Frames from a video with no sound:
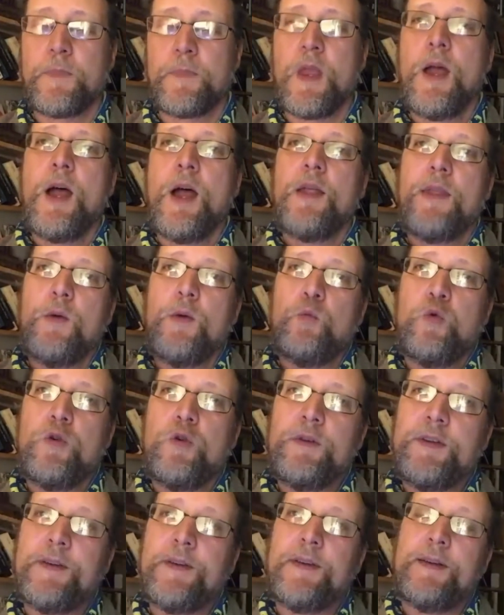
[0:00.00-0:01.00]
They
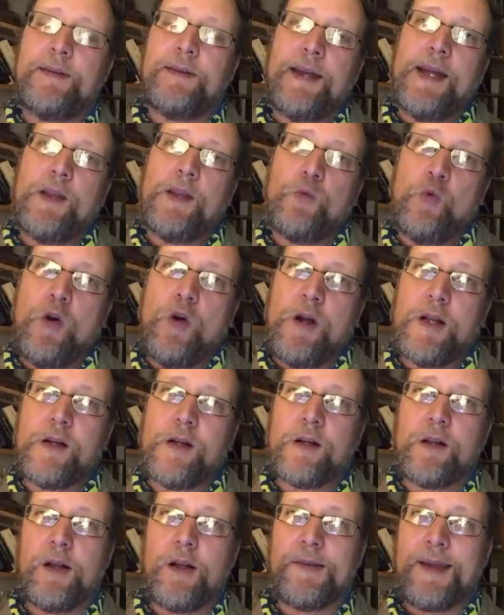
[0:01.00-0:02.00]
wanted to take the working
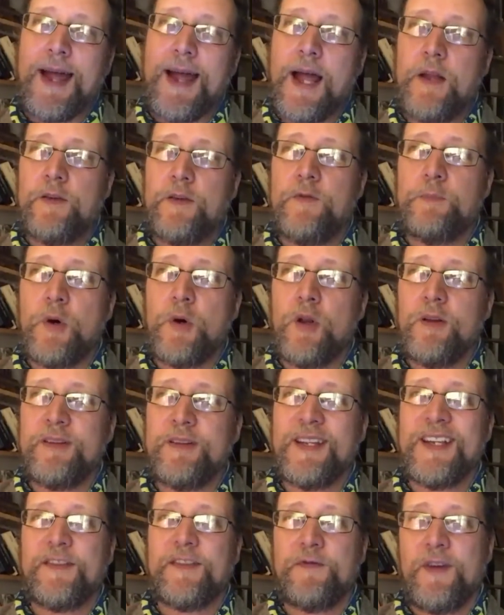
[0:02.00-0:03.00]
class out of
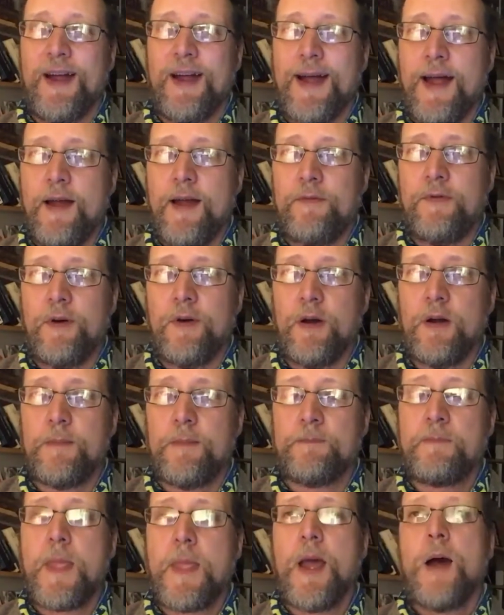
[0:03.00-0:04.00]
politics forever,
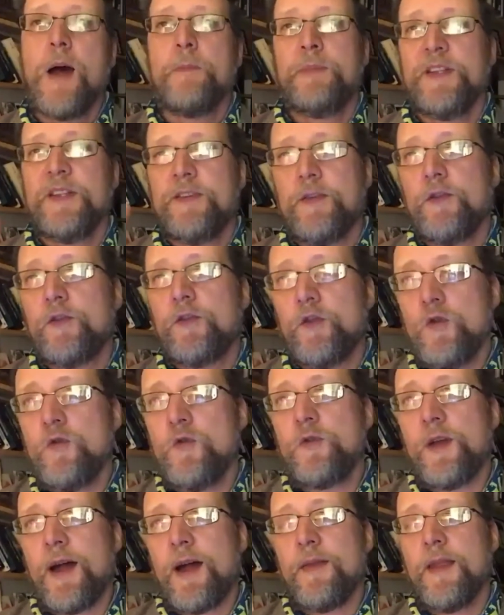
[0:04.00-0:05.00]
but to do
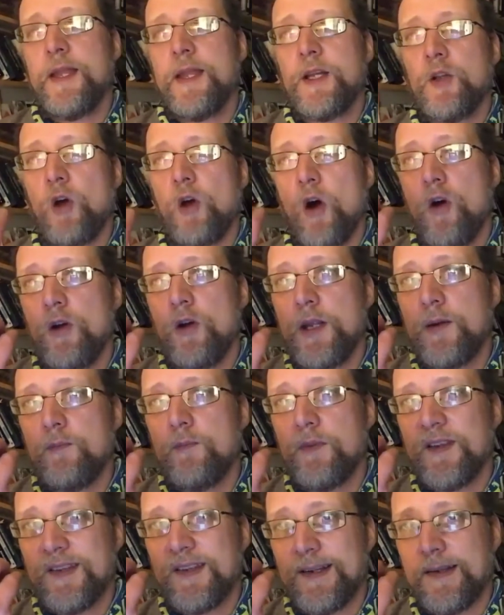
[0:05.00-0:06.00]
that, they could only
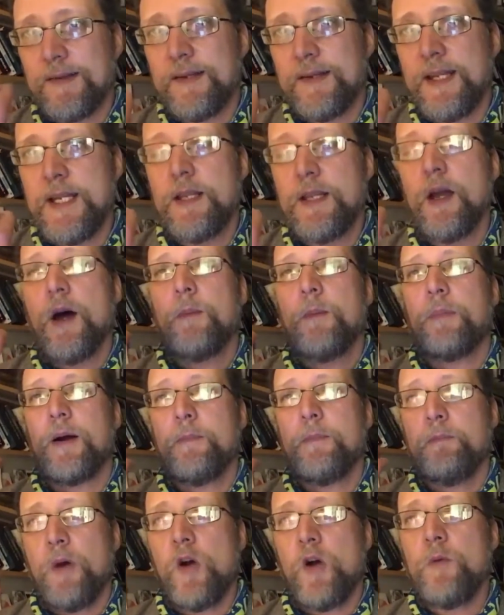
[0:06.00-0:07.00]
succeed by
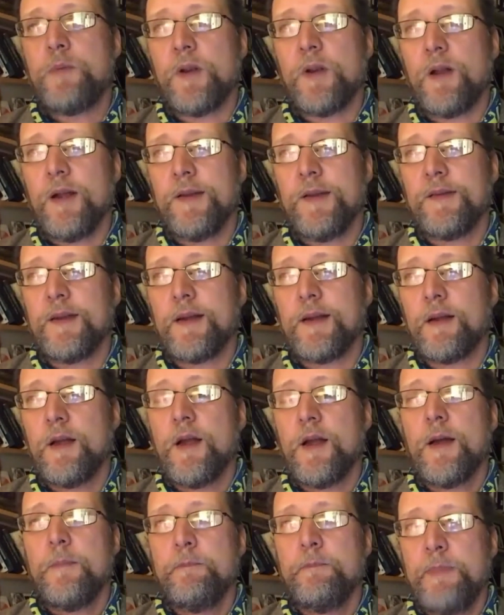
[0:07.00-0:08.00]
mobilizing
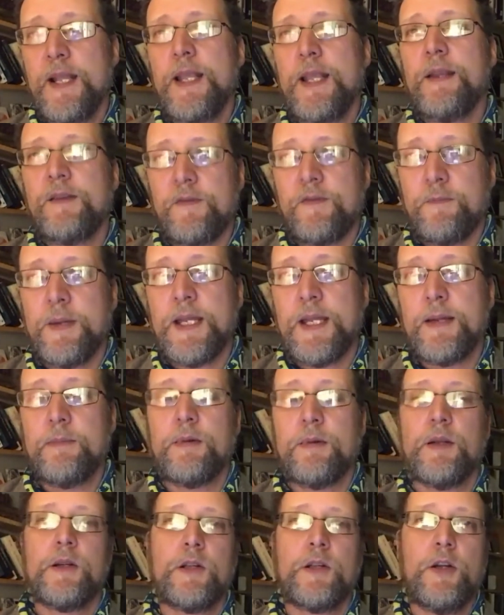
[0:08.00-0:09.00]
millions of people,
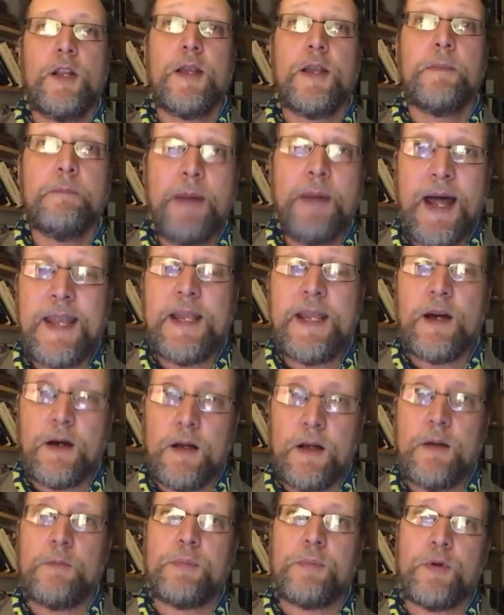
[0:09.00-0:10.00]
including many
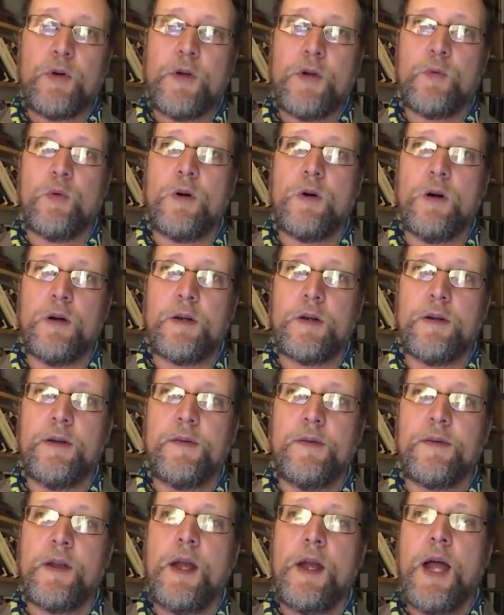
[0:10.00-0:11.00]
unemployed workers
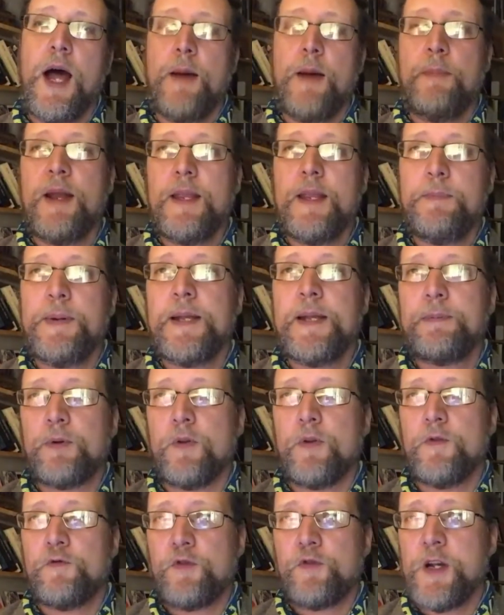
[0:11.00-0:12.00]
and many people on
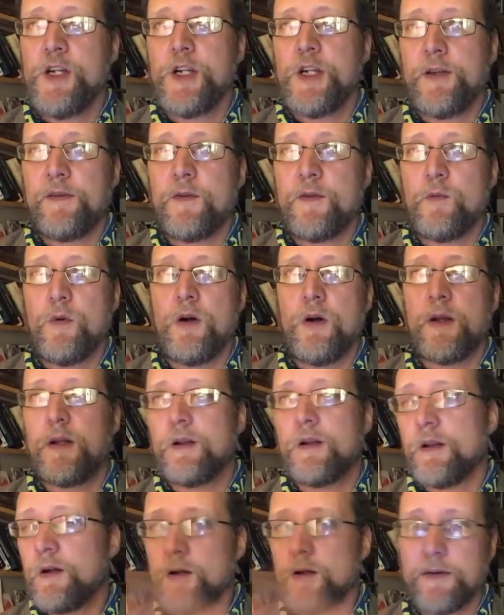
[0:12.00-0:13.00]
the fringes of the working
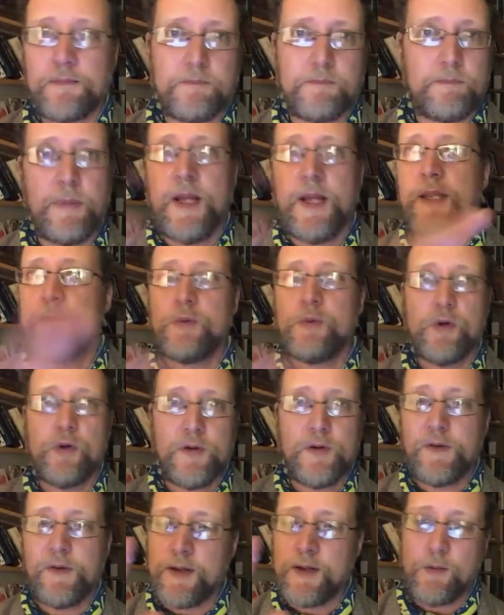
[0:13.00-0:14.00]
class, petty
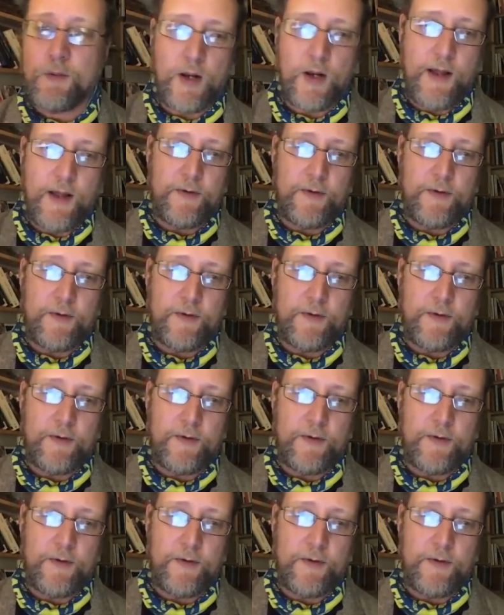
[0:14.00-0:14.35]
bourgeoisie, whatever.